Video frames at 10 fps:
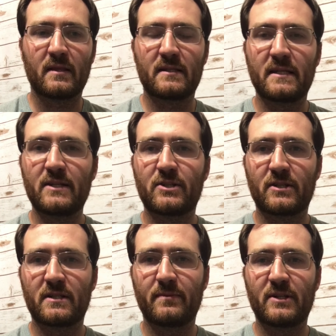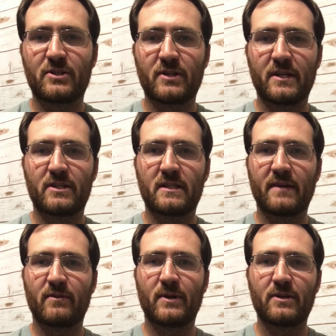teachers, the administrations,
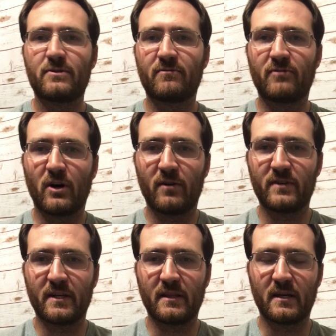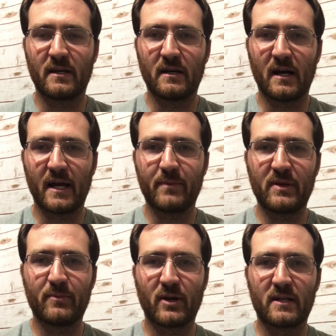everybody who's involved in the
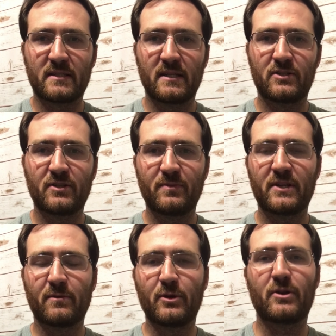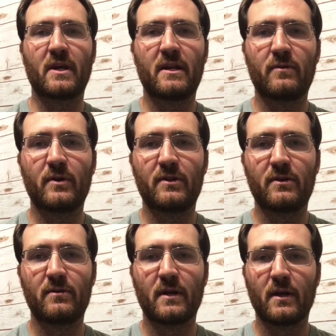IEP process should be communicating with
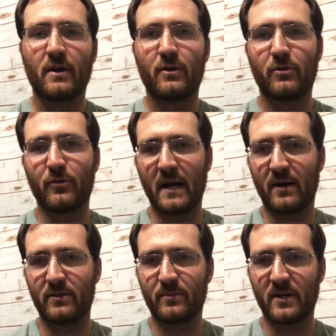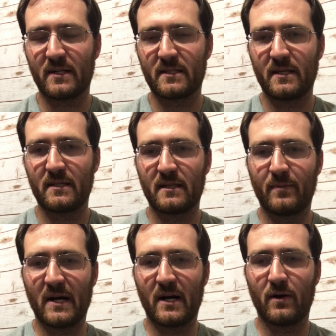you throughout the process
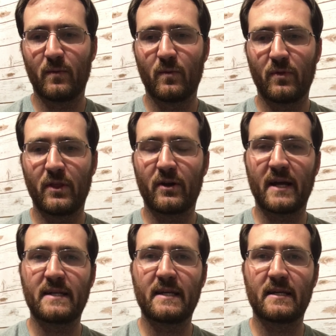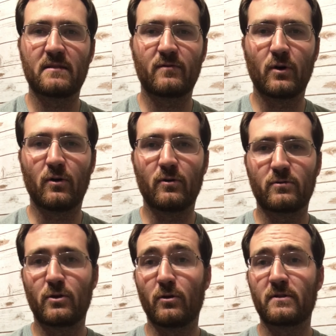about their ideas of
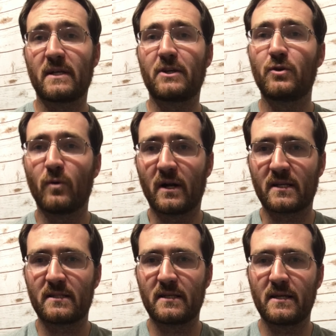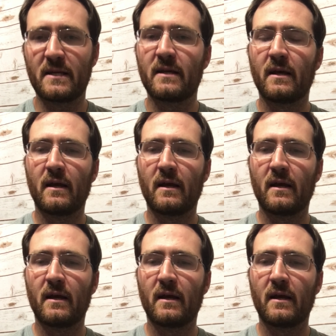goals that you want to see,